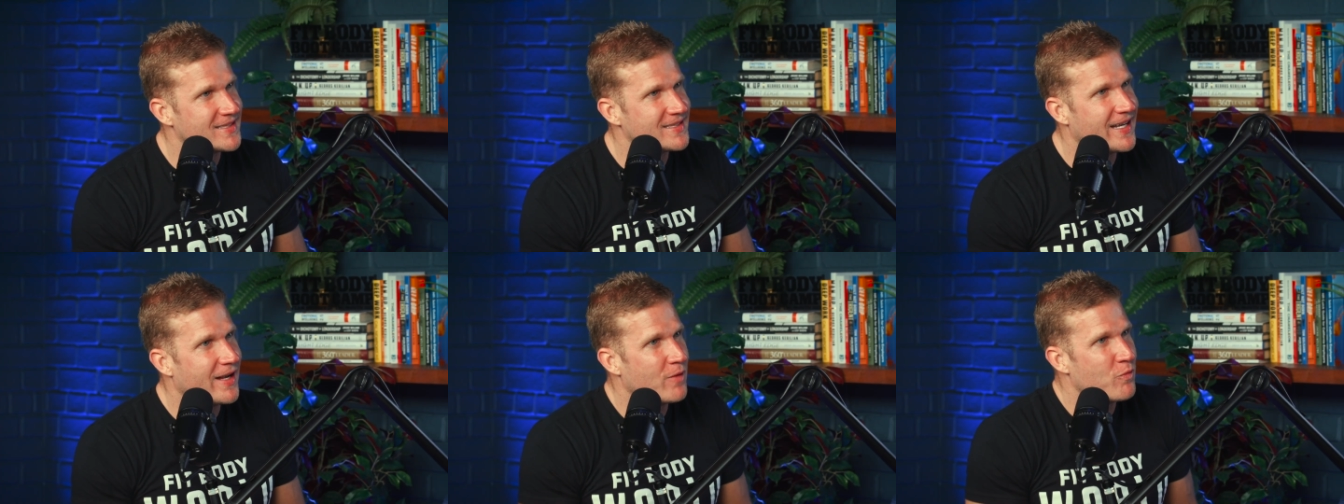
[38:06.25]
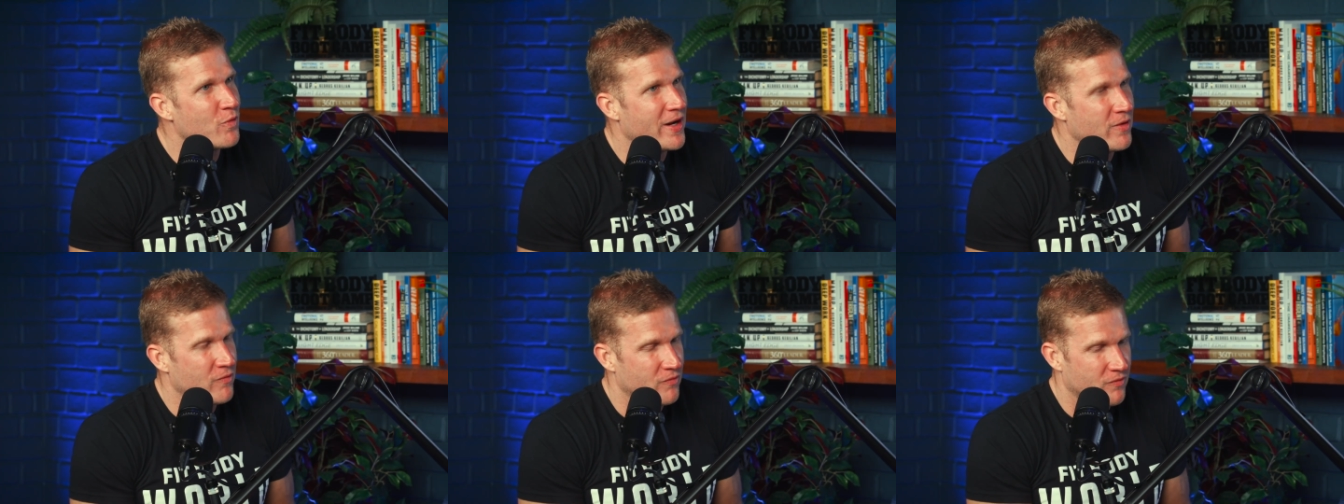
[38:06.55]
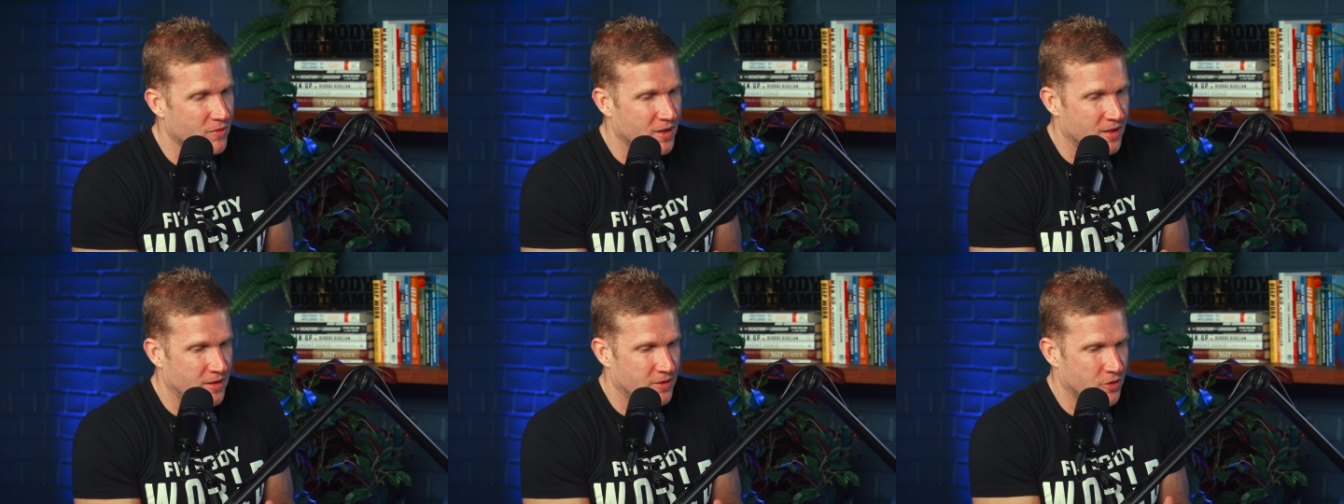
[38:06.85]
Exactly.
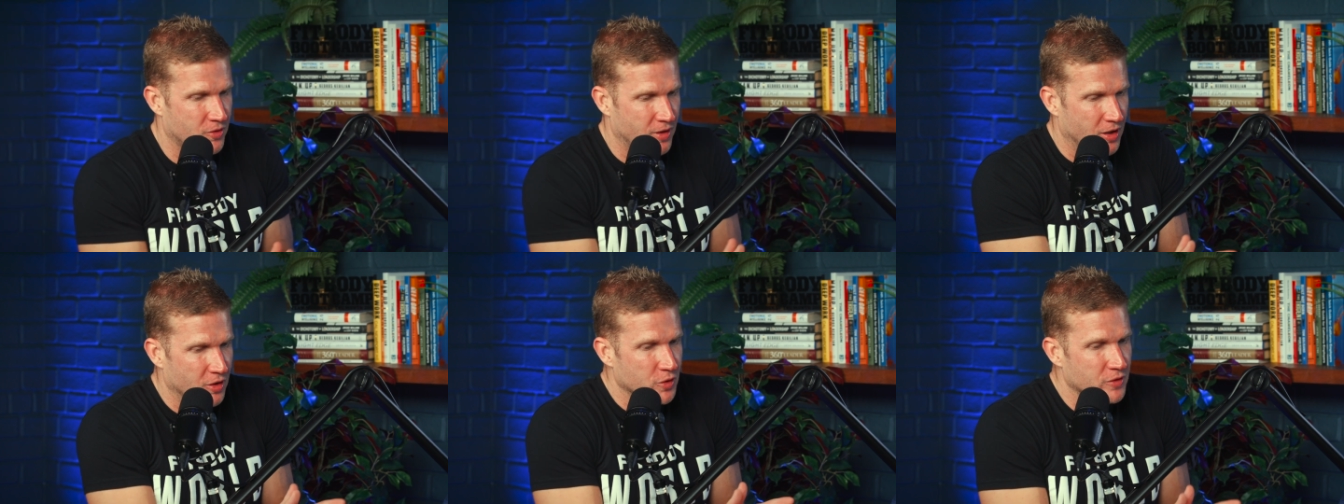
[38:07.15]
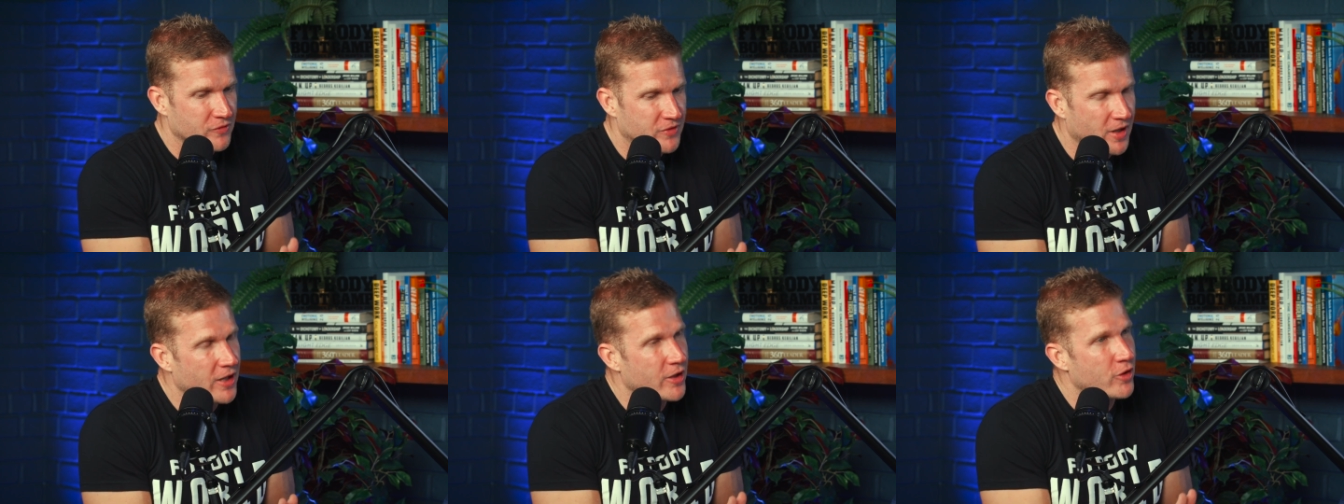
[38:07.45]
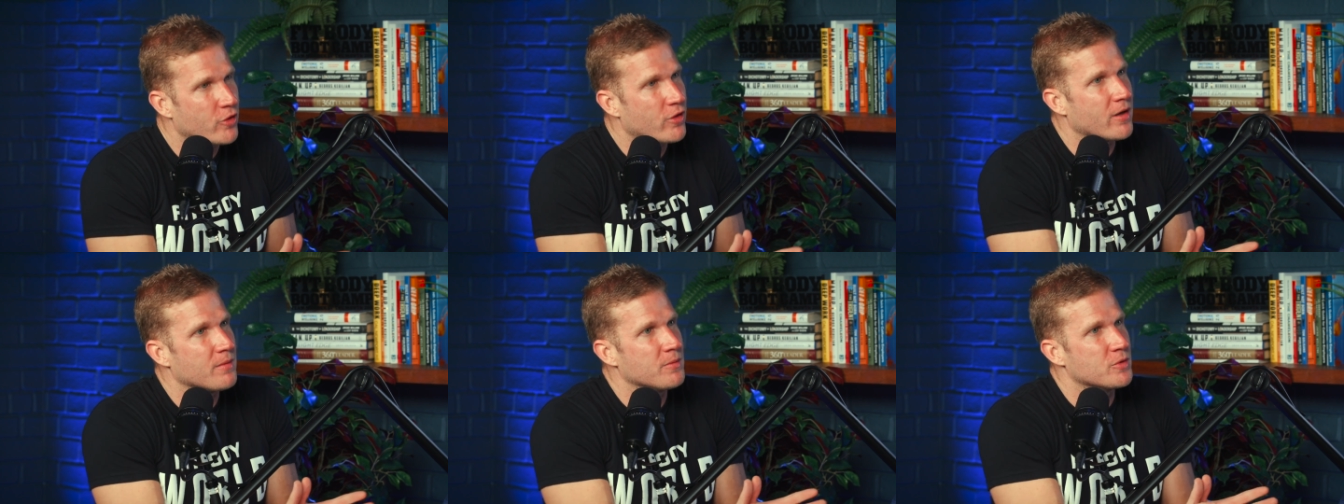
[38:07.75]
And, and Uriel, you've done an
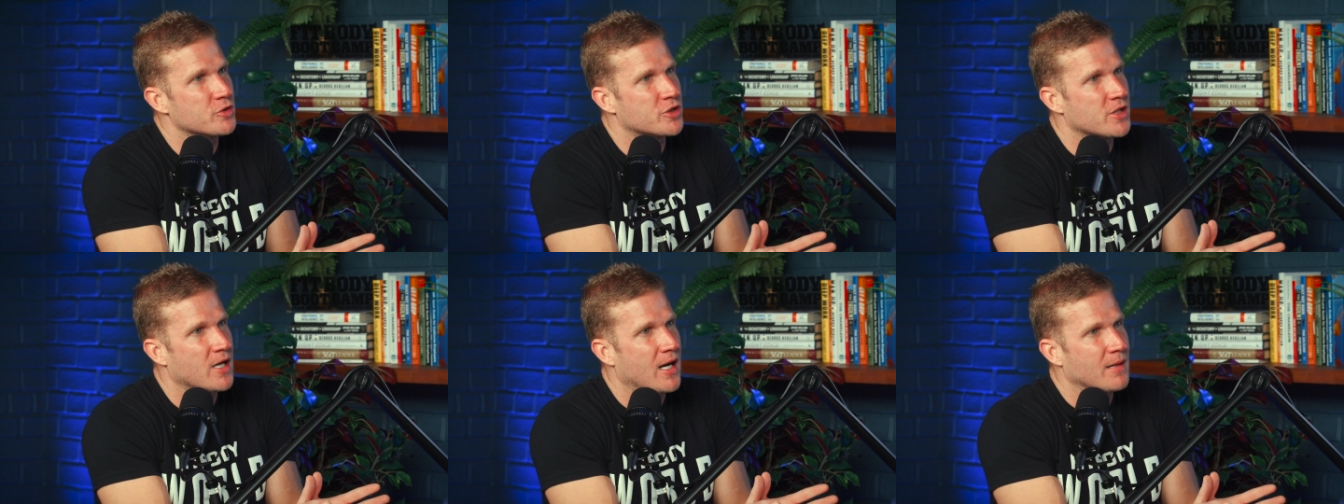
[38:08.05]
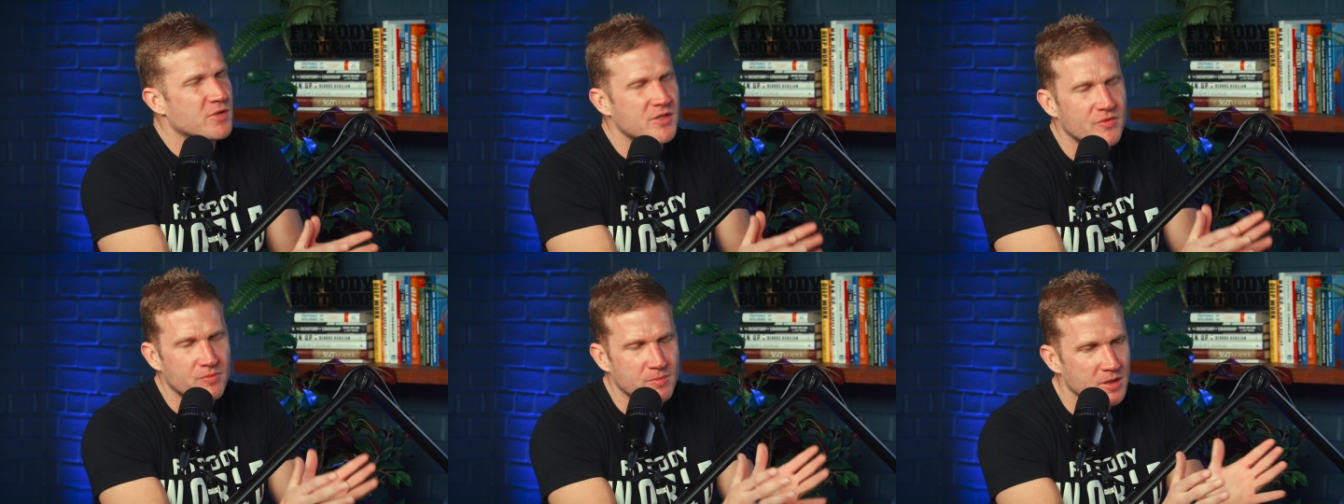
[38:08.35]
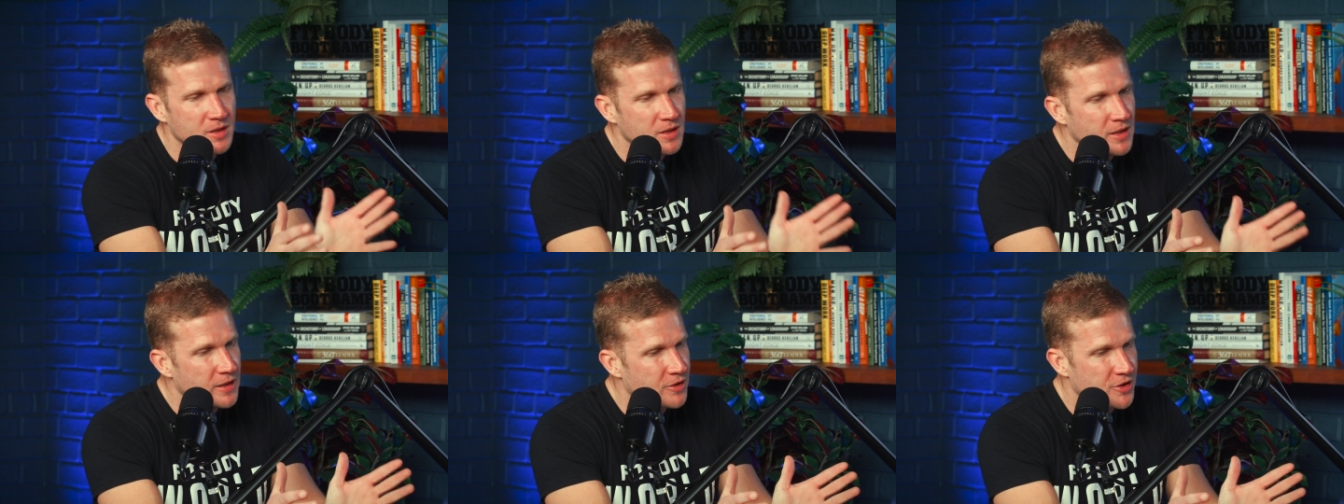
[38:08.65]
incredible job, just from a
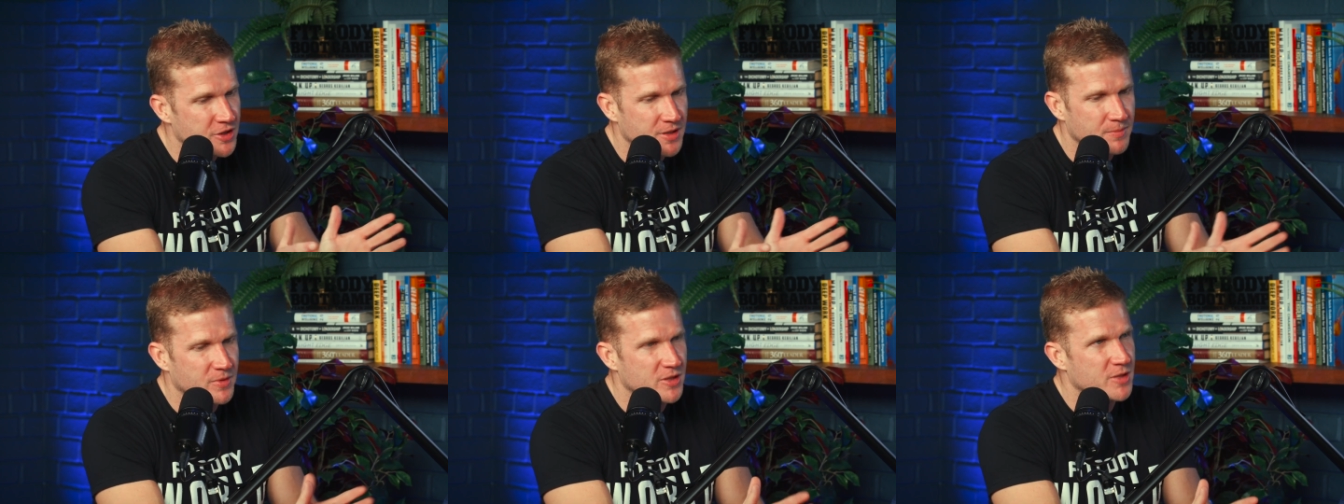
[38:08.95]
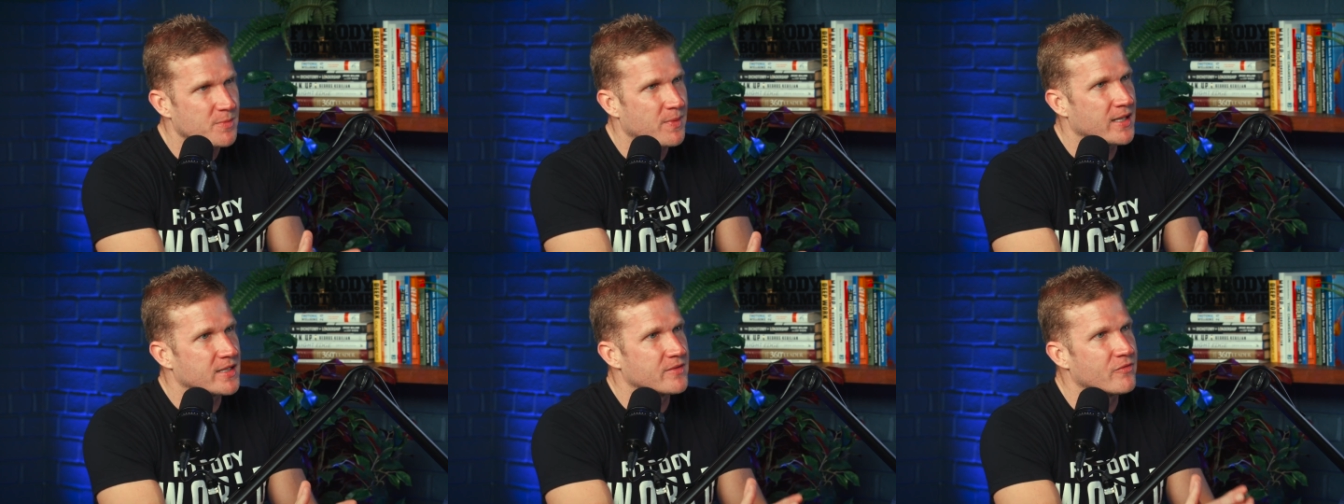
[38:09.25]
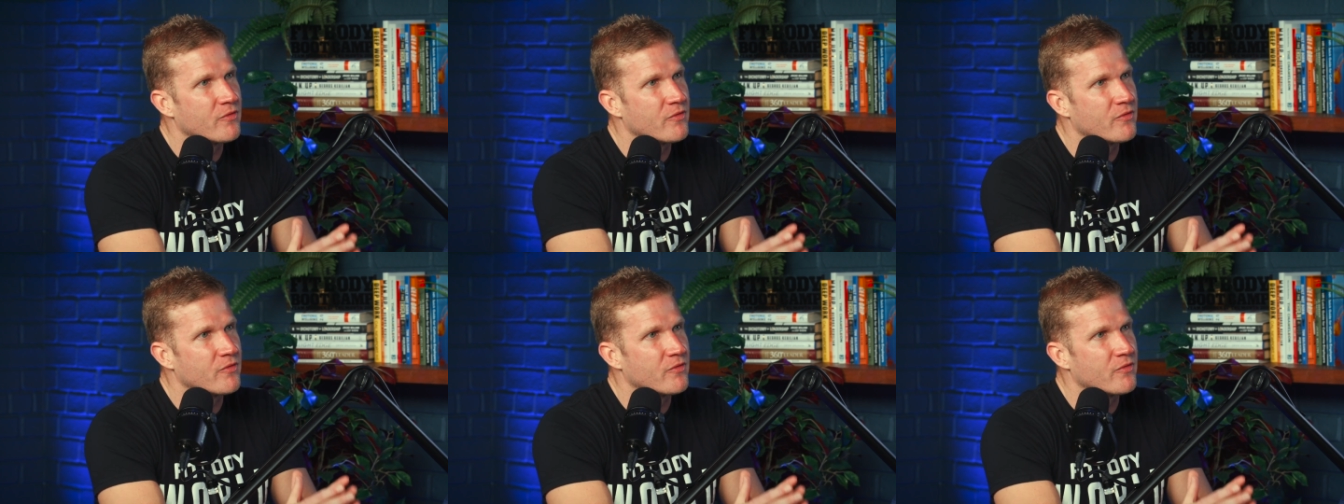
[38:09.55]
leadership perspective,